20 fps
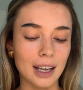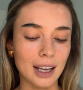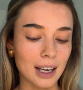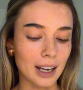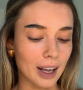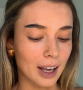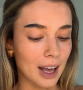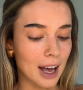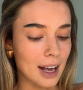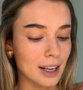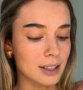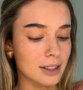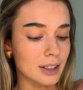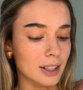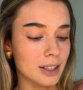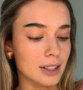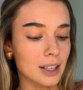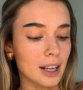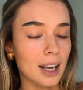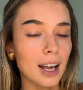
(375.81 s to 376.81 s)
Like, it has
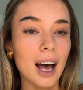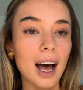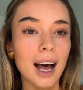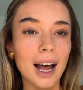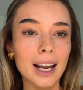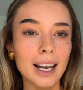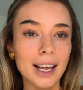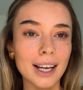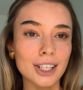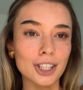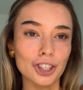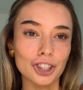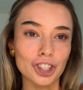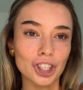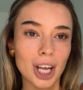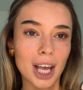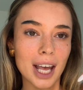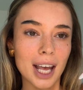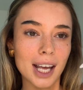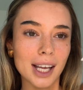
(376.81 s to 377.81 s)
these like highlighter
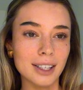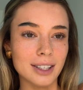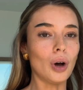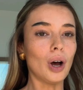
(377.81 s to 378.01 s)
shades.